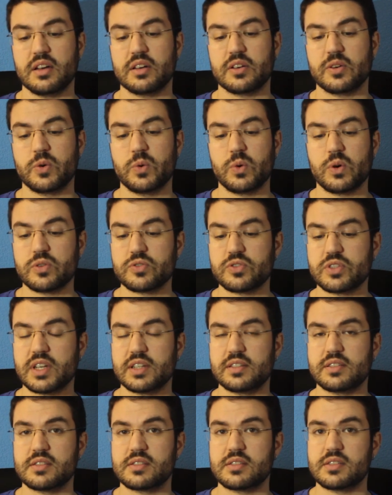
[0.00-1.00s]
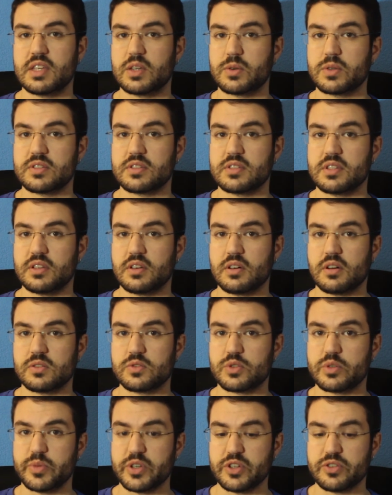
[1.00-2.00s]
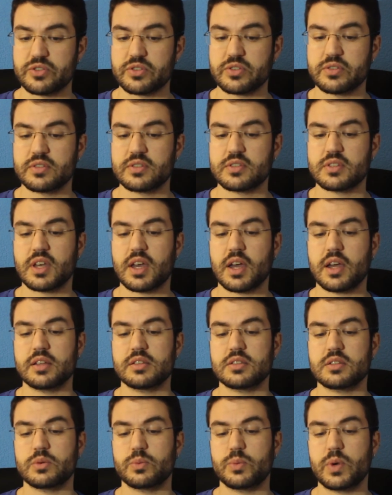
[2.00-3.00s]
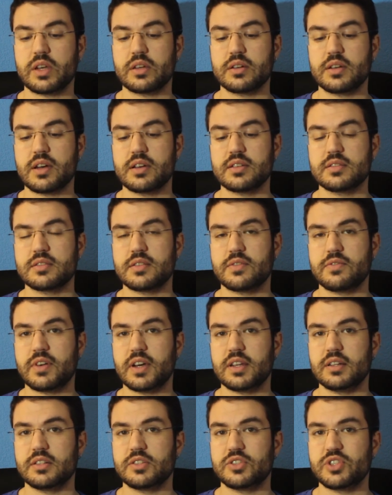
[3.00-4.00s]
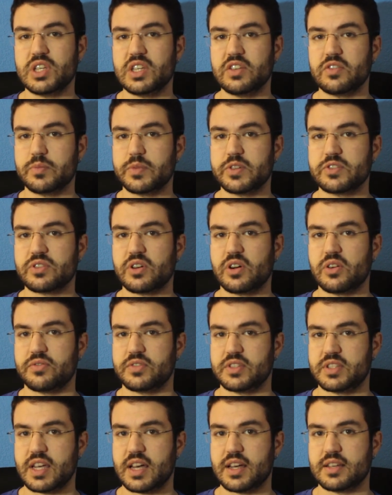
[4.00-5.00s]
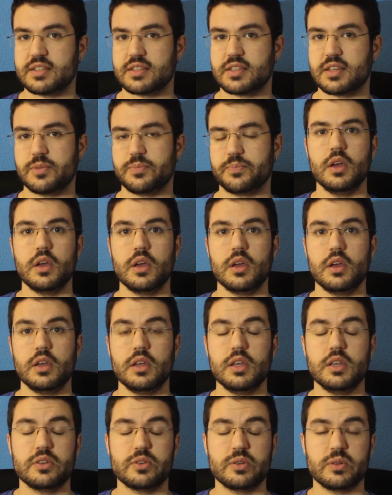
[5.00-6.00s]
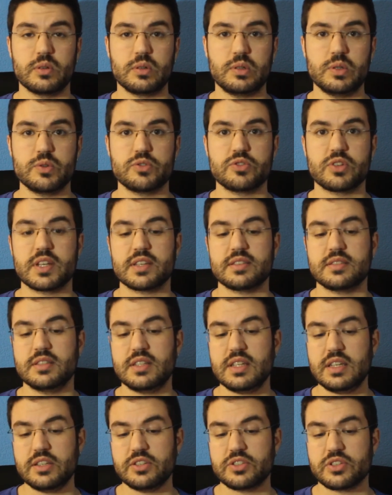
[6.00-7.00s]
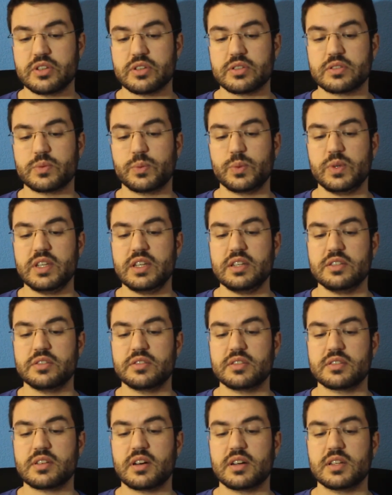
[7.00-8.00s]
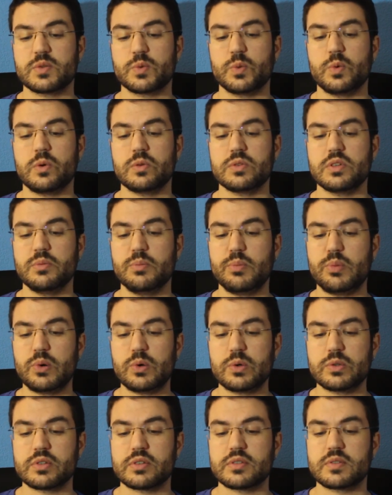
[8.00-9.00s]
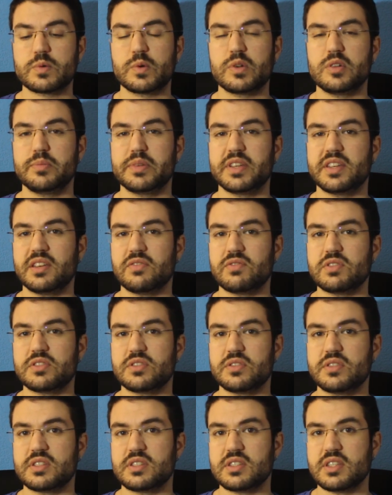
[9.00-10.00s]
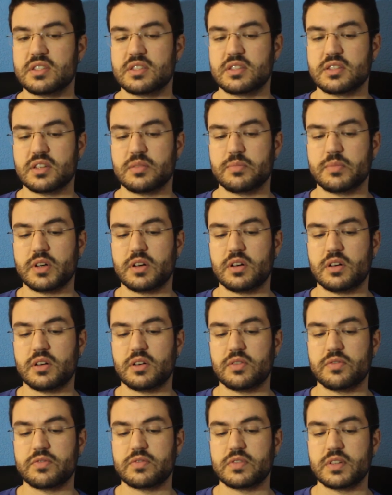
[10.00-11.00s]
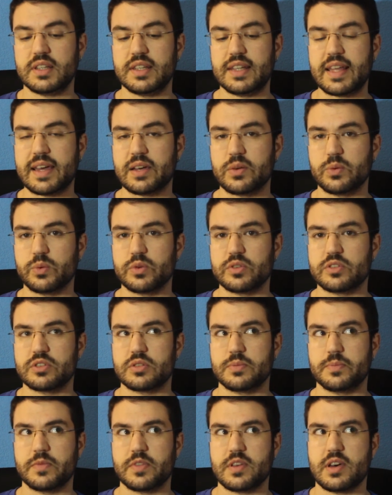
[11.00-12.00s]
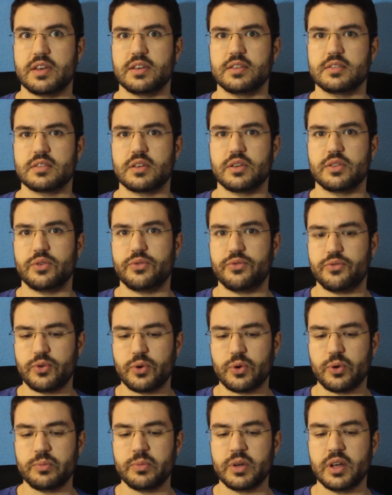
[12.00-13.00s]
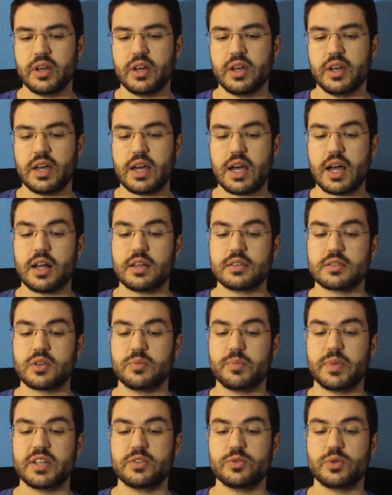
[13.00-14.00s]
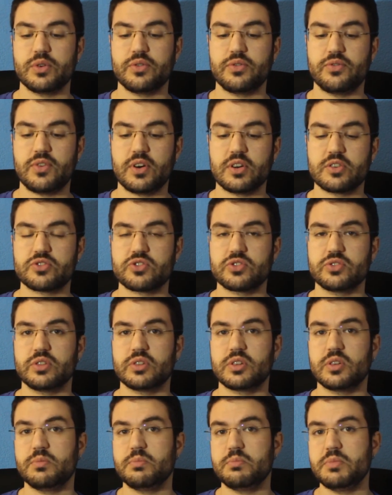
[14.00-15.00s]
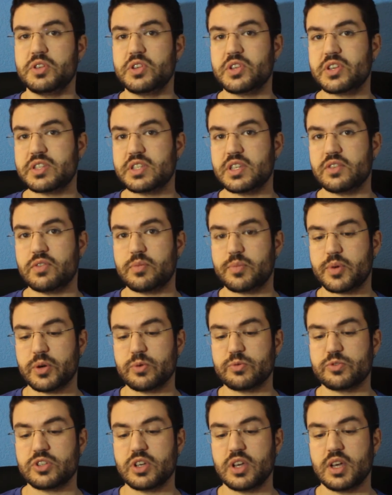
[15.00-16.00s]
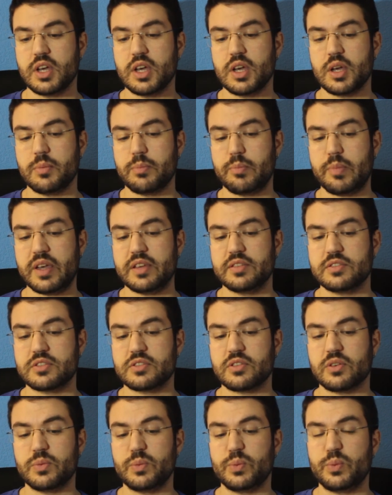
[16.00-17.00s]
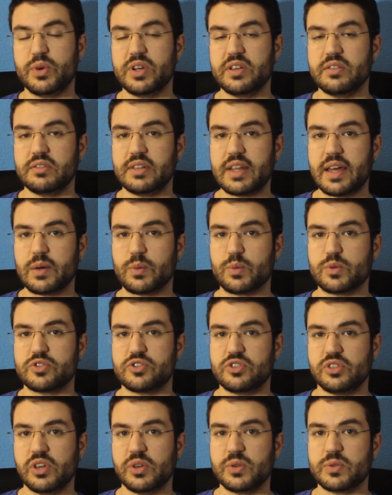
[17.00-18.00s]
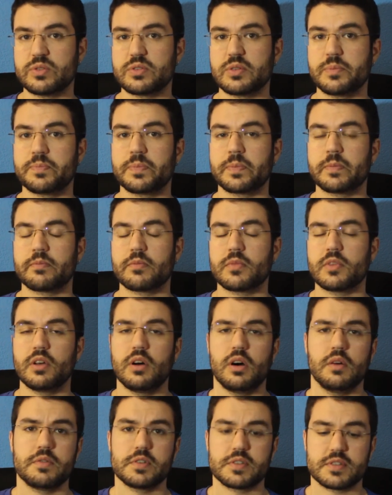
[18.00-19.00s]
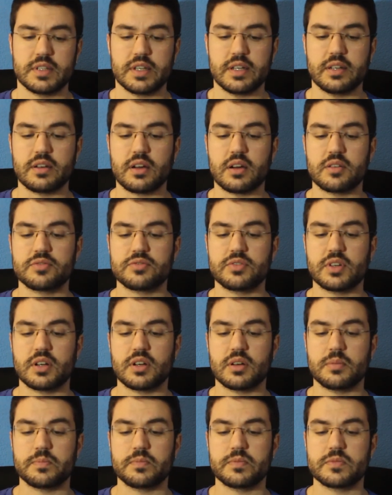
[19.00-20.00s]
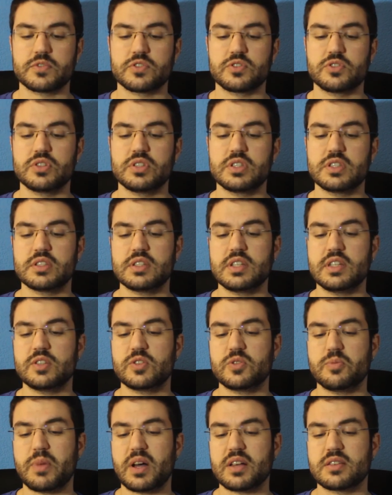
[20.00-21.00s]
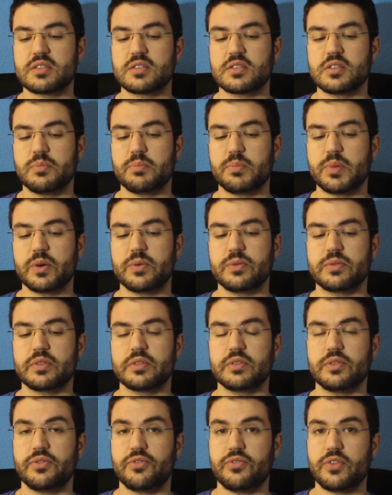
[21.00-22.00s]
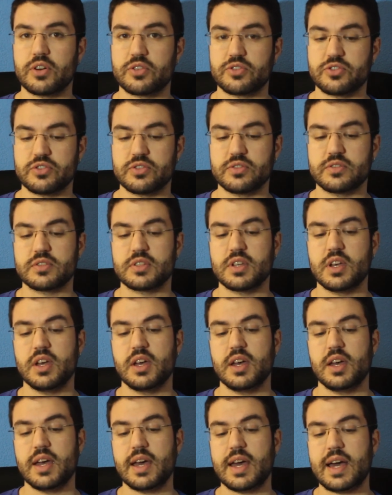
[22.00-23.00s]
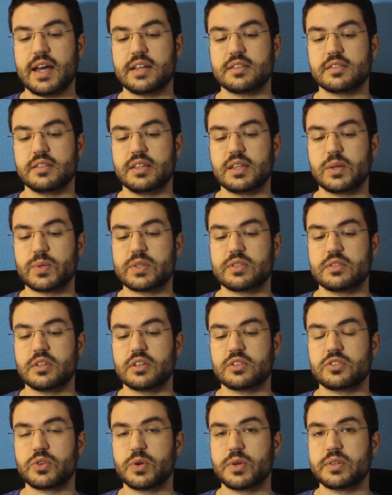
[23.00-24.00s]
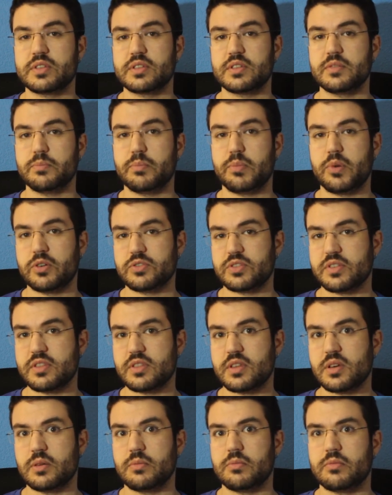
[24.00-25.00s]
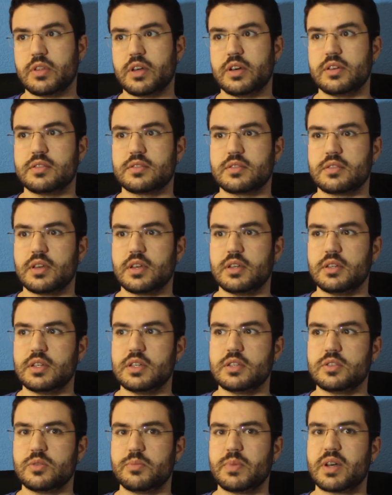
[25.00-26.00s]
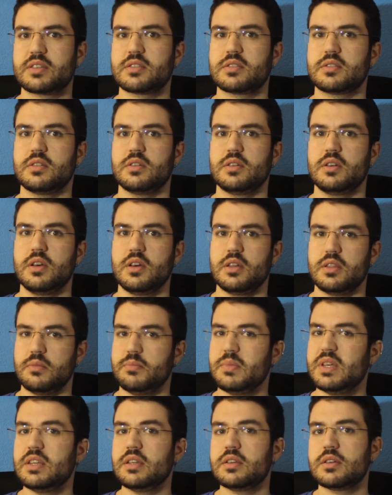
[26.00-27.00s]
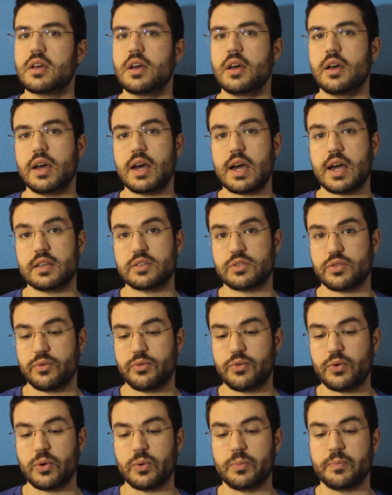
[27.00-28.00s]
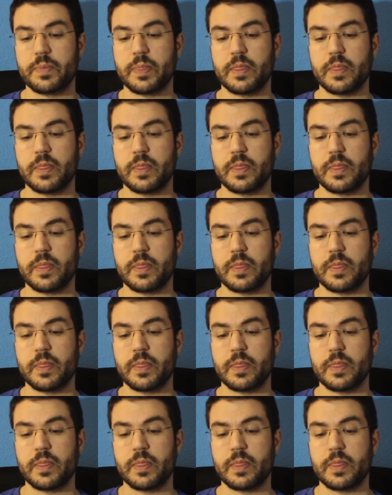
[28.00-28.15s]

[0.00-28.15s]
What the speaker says: coordinate and sequencing contributions, and recognize the final achievement of the task. In conclusion, as teachers, we need to decide what importance will be given to the system of a language, that is, the form, as compared to a functional communicative approach based on real language use. Obviously enough, students need to master both the functions and the linguistic choices embodying them, that is, they need to master the meaning and the form.